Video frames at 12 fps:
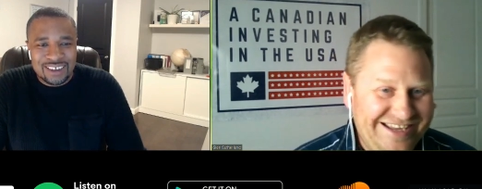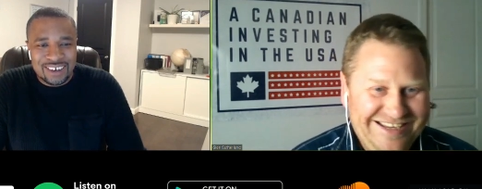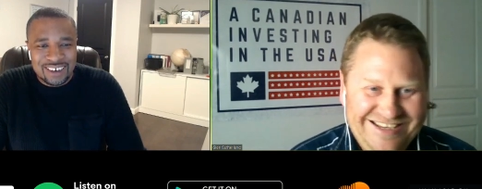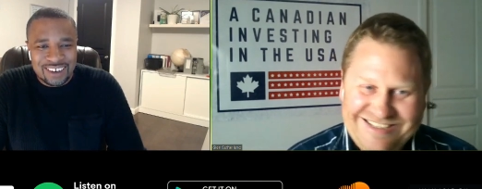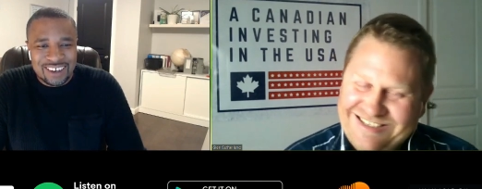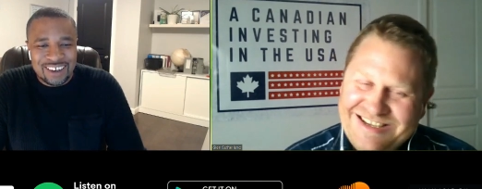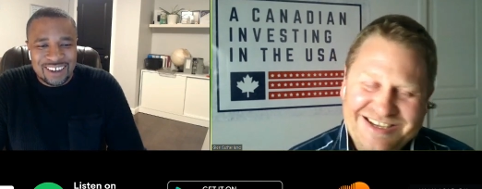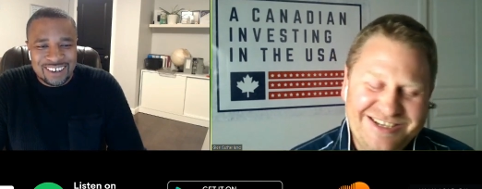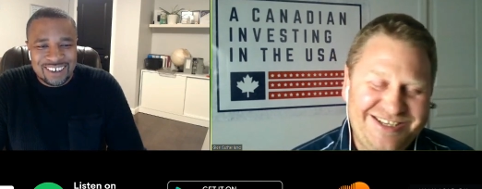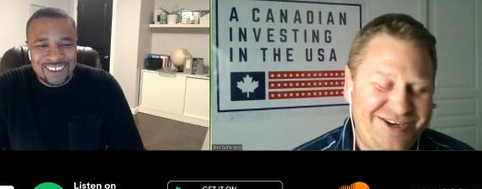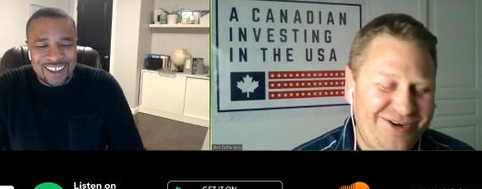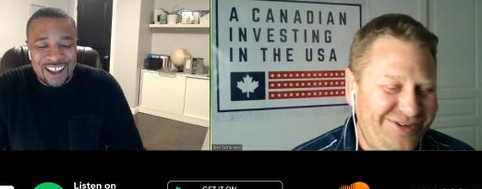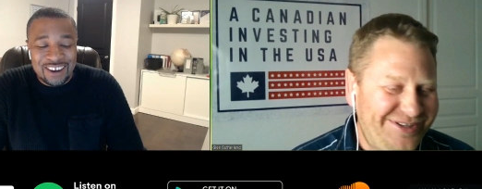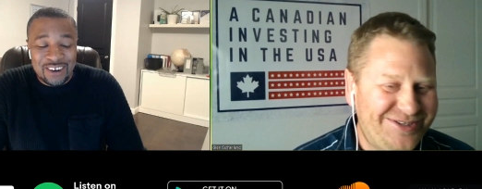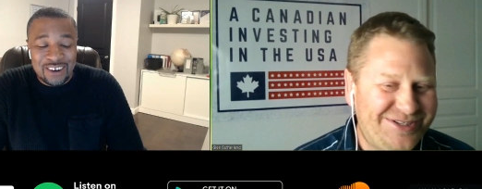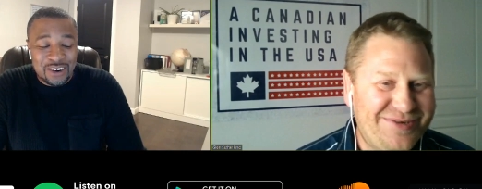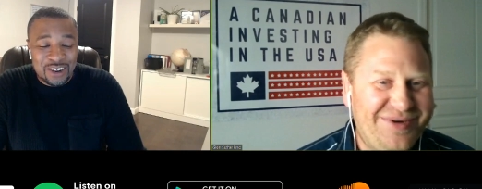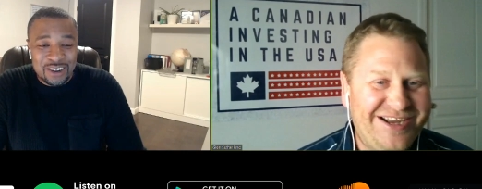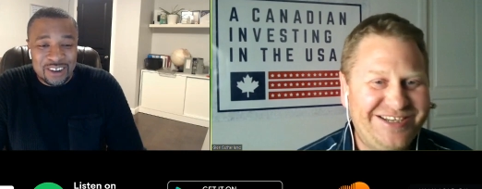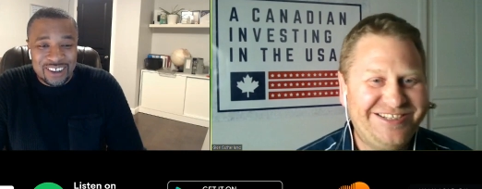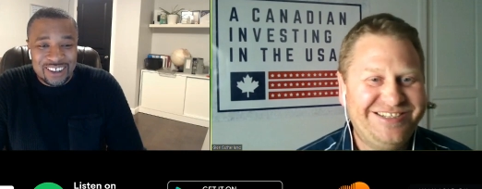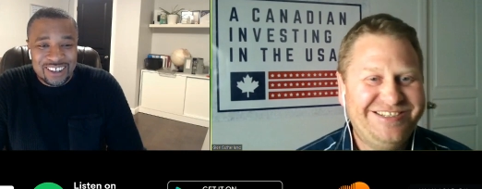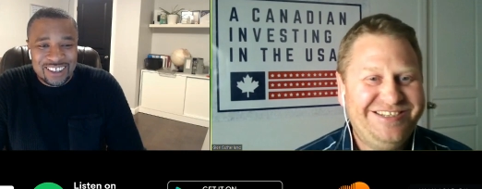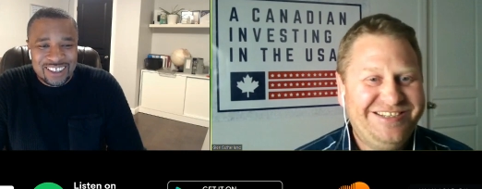Speaker 1: yeah, you can only do so
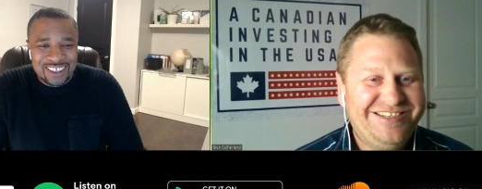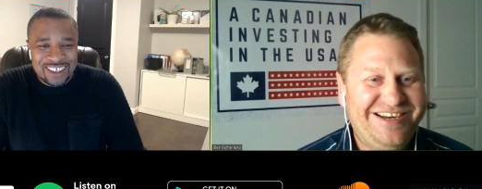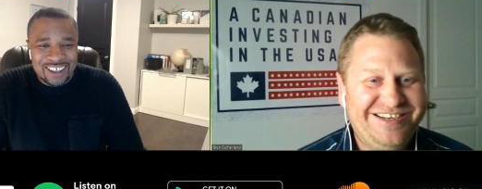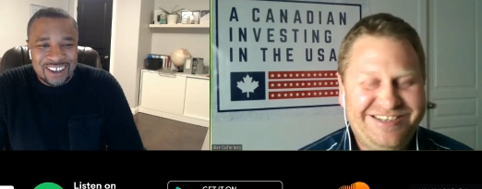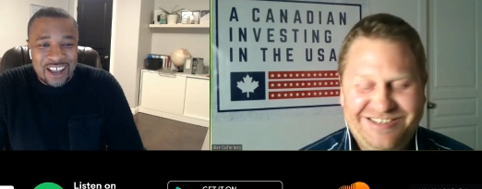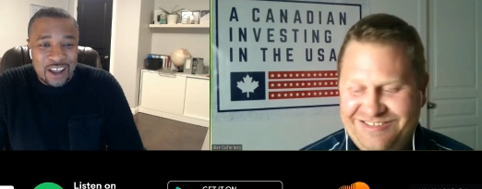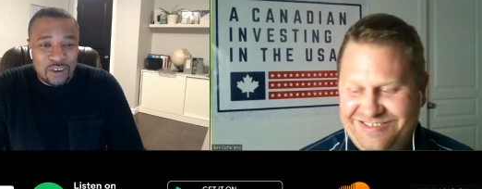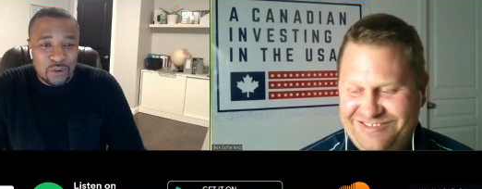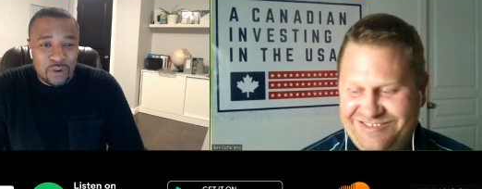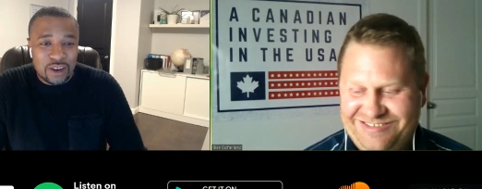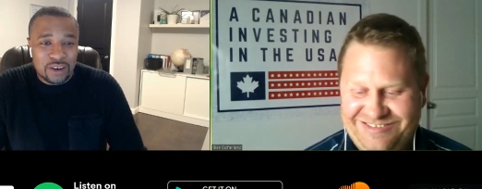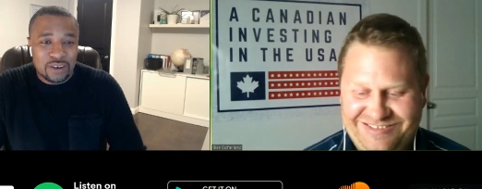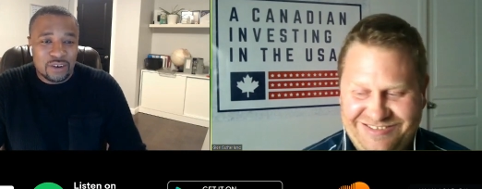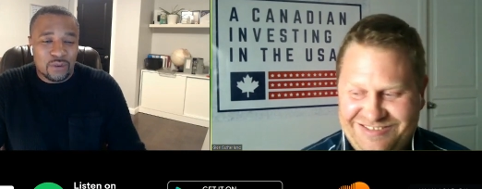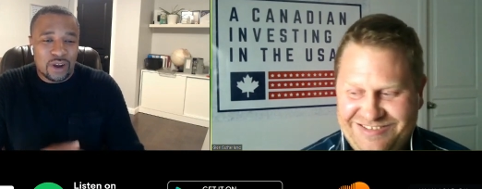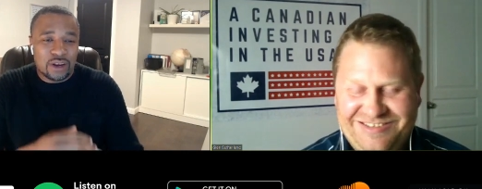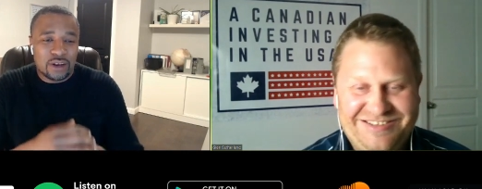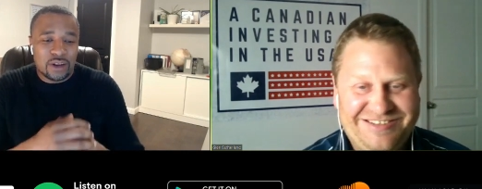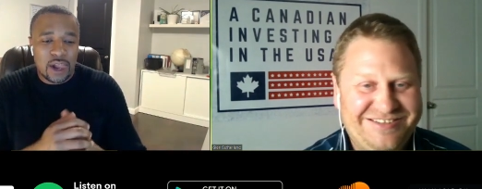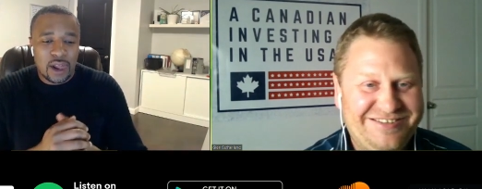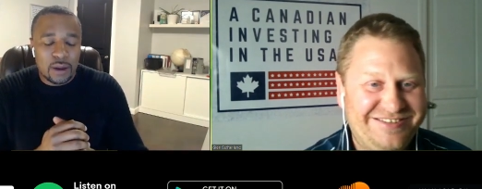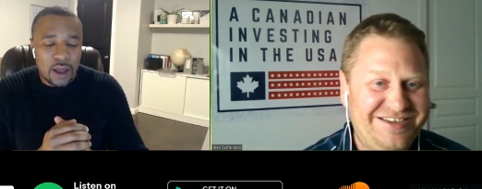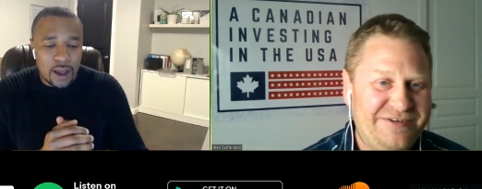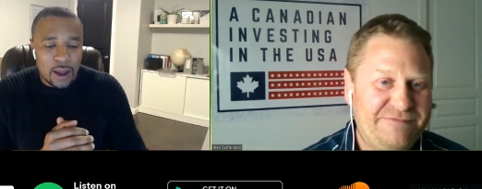much. Yeah. yeah, you're right. You're right.
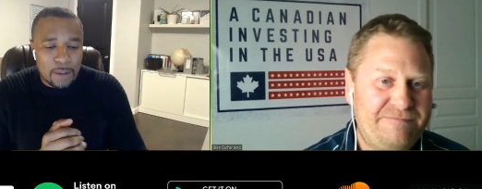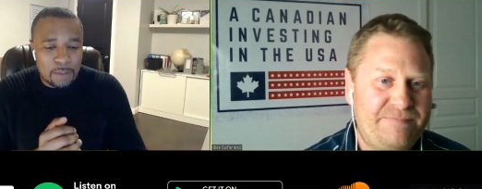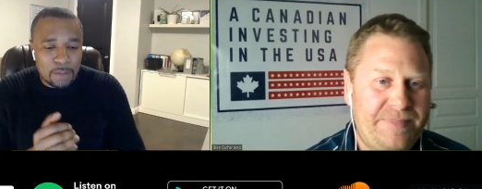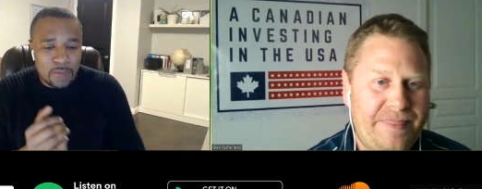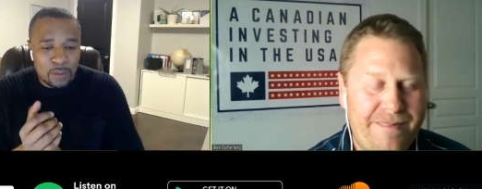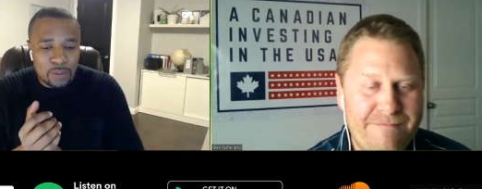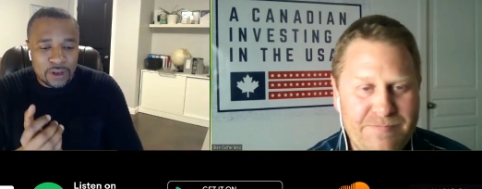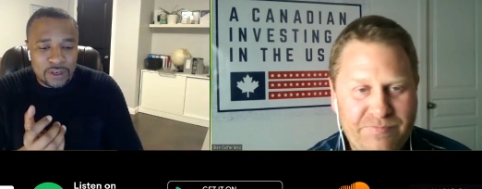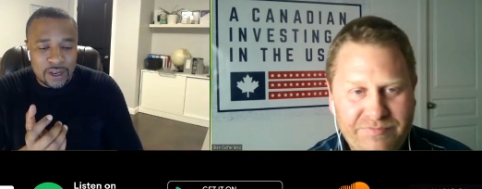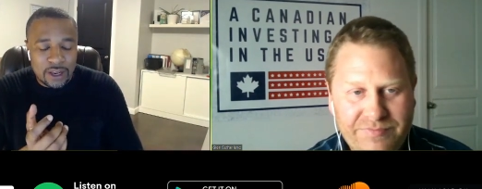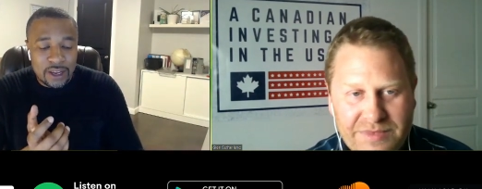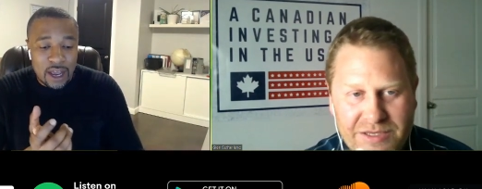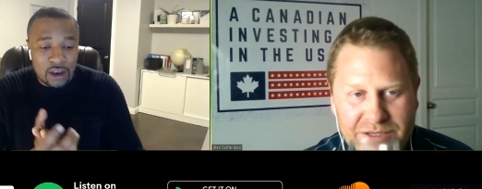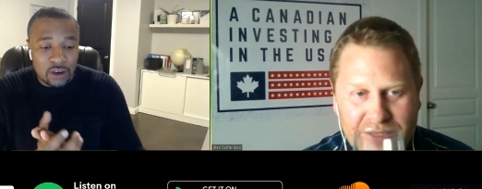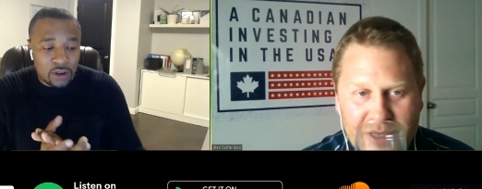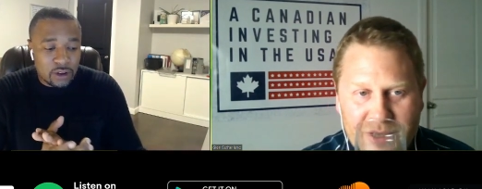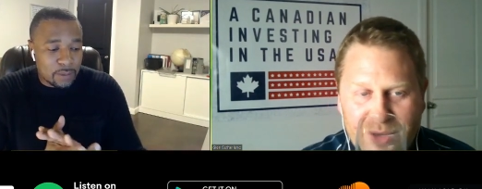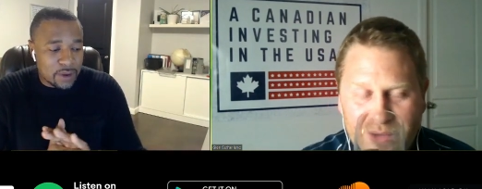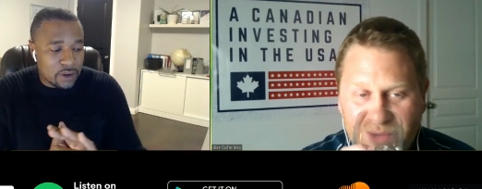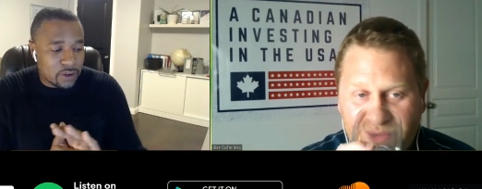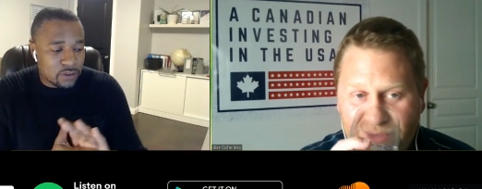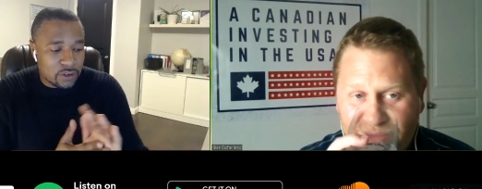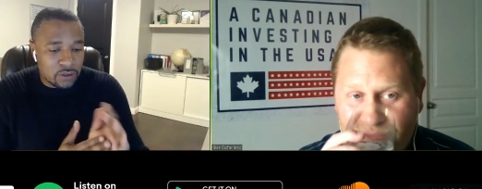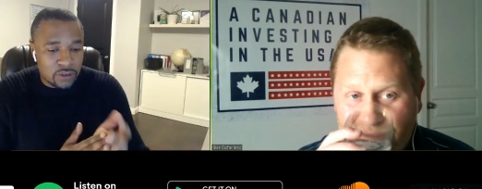Um, but uh, yeah, look, I mean,
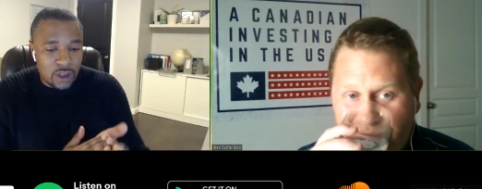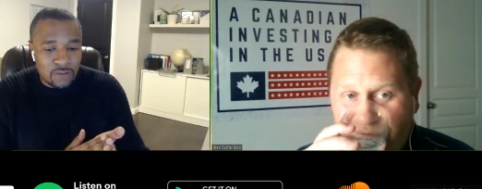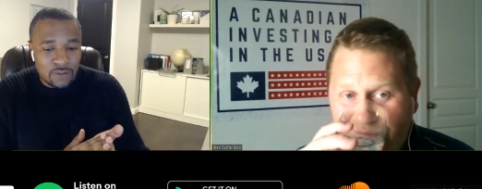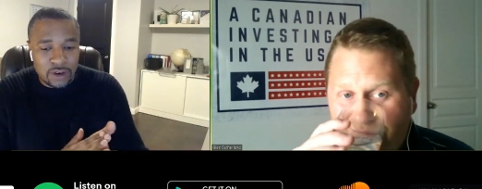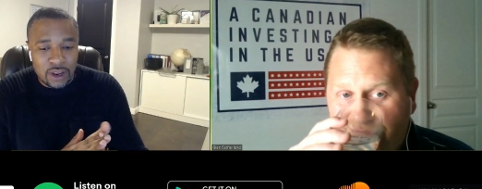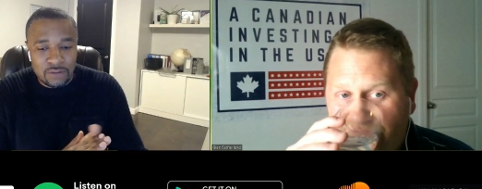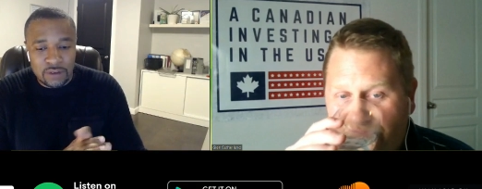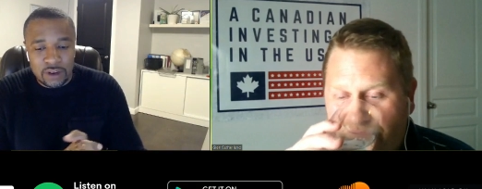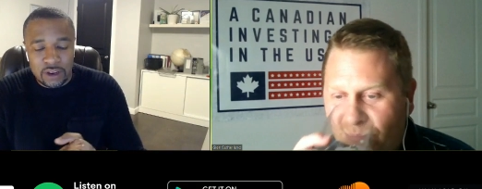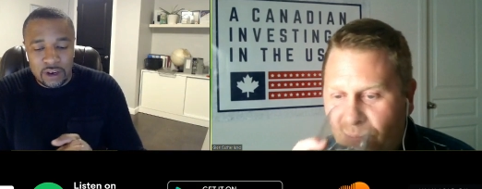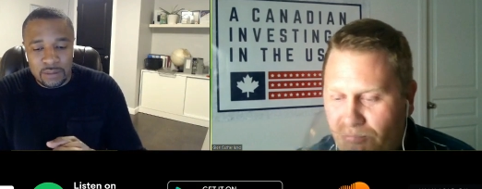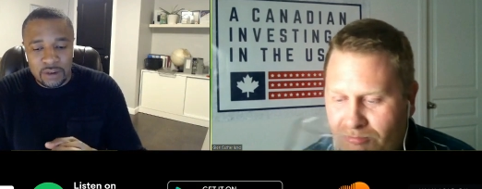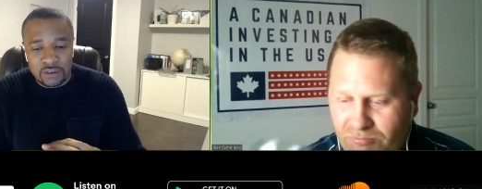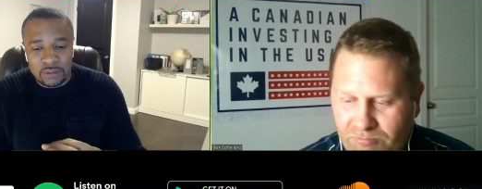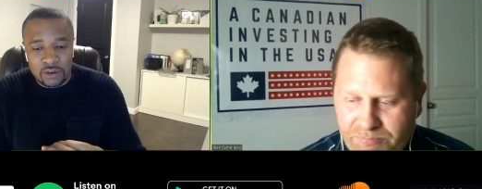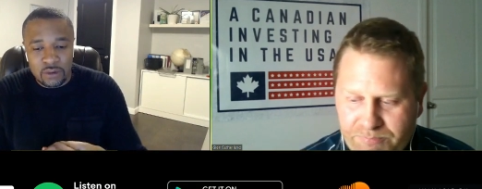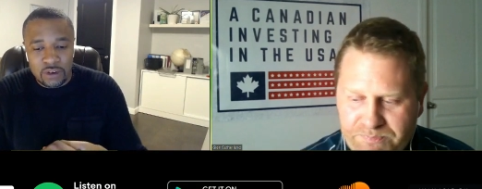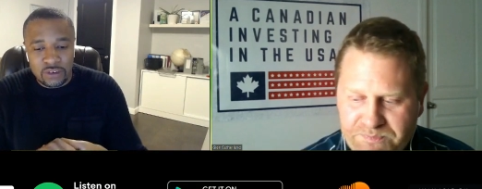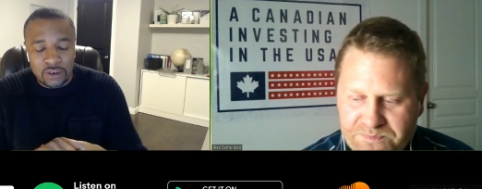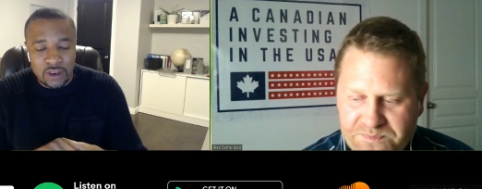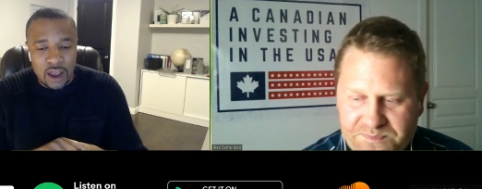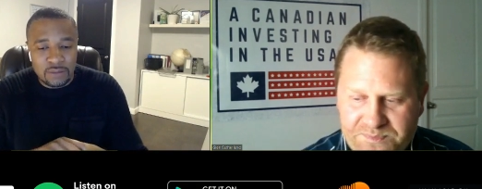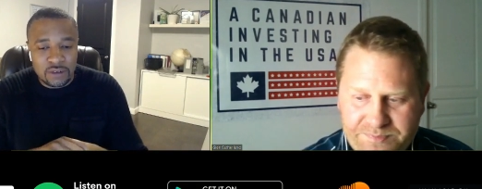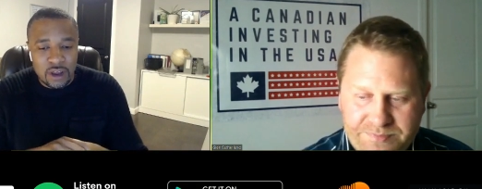there's, there's definitely, definitely going to be some interesting
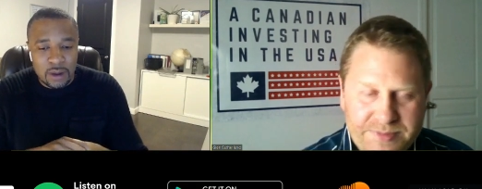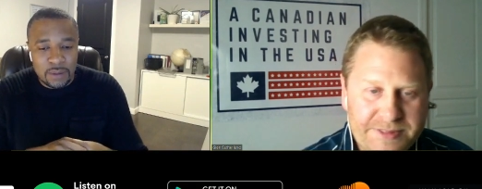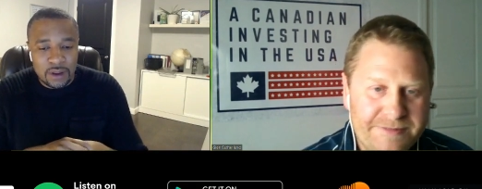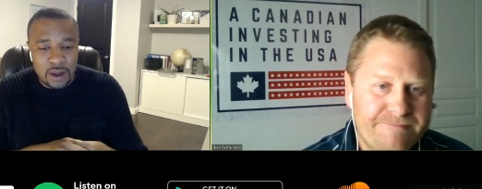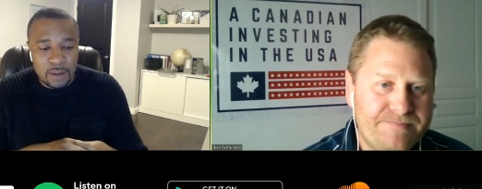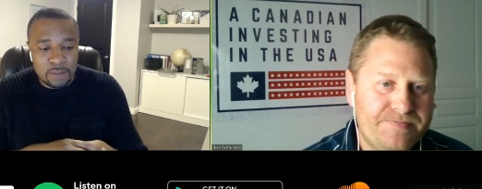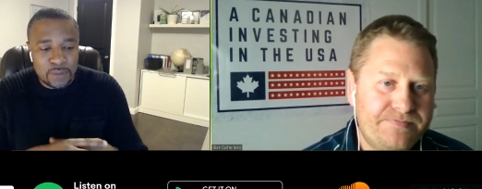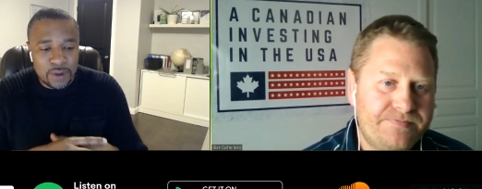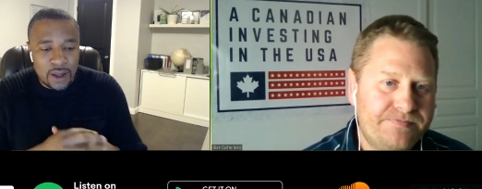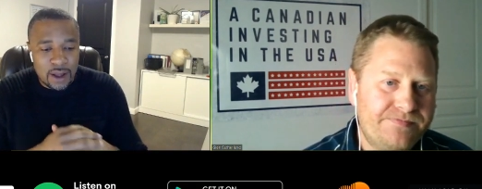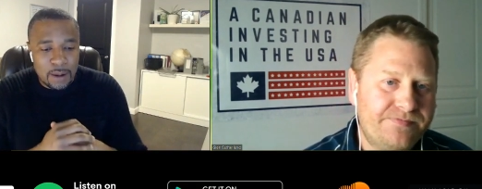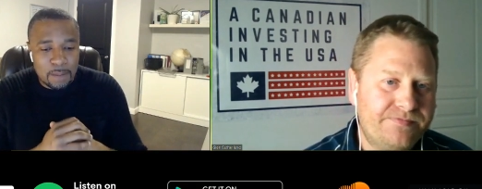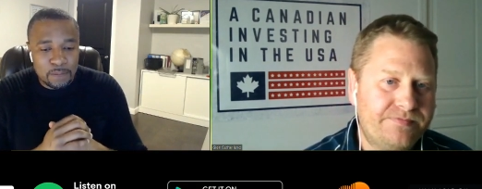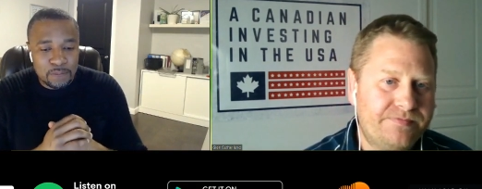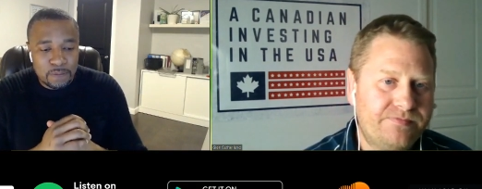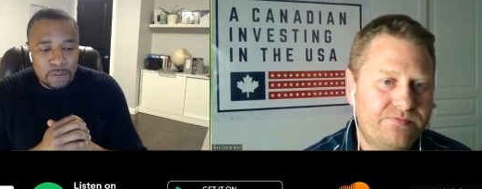times coming up. Um,